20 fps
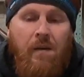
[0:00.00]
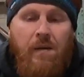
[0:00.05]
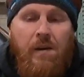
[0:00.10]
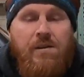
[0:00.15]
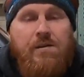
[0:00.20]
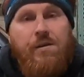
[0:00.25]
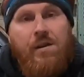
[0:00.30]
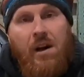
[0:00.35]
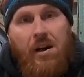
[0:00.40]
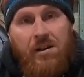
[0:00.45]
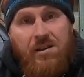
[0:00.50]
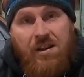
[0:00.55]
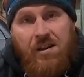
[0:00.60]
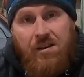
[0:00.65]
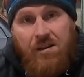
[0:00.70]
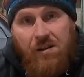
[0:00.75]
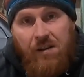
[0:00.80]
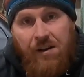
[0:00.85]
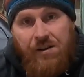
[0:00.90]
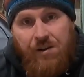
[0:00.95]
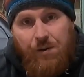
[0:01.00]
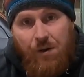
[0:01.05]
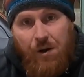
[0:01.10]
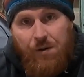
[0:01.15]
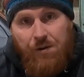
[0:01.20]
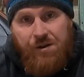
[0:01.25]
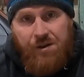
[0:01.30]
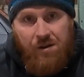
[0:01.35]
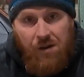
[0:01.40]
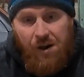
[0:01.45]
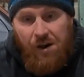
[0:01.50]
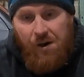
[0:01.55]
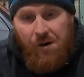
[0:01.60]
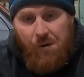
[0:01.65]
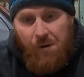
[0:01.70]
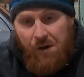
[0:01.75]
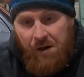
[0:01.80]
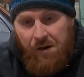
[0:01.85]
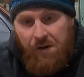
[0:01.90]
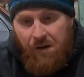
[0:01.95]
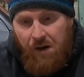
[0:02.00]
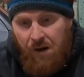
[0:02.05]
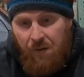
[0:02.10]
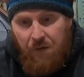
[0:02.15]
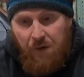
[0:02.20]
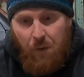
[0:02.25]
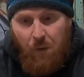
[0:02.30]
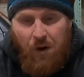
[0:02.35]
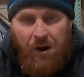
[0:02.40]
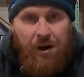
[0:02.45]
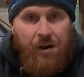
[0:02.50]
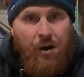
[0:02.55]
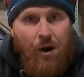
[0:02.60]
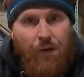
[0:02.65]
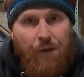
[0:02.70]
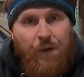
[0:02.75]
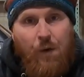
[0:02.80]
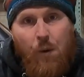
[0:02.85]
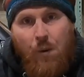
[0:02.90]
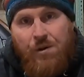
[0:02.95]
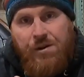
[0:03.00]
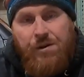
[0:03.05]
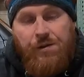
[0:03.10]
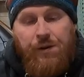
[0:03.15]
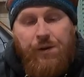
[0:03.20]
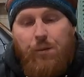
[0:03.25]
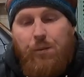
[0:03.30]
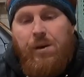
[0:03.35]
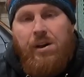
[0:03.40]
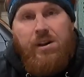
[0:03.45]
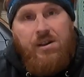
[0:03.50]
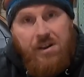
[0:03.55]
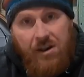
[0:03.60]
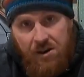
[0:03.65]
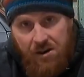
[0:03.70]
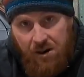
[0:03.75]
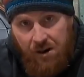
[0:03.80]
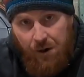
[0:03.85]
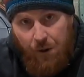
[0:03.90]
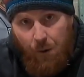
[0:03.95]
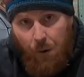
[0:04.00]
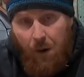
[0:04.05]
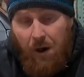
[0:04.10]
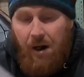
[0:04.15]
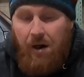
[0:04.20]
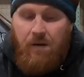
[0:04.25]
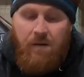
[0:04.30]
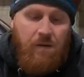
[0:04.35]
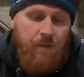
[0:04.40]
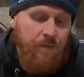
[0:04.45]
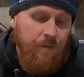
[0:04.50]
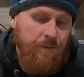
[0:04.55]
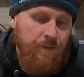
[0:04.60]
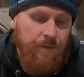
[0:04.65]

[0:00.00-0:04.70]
These are nice because it lets you go slow, and if you were getting off course a little bit, it's easy to correct.